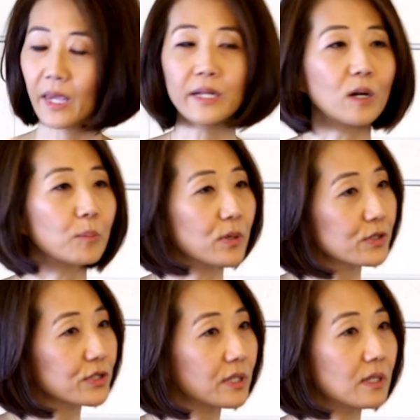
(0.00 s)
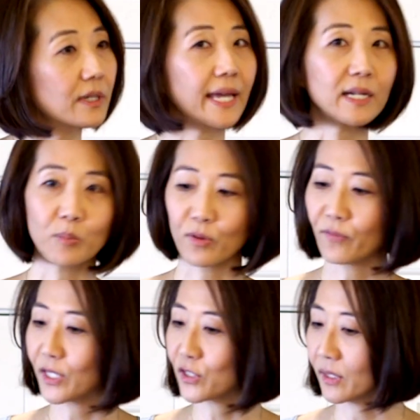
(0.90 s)
in our personal and our
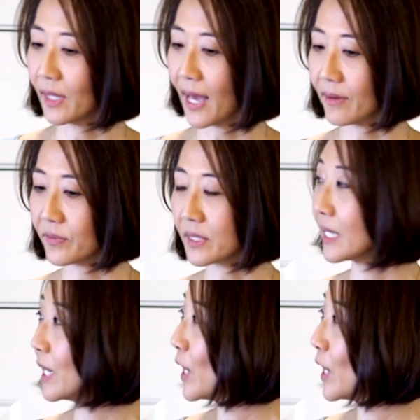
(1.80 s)
professional lives.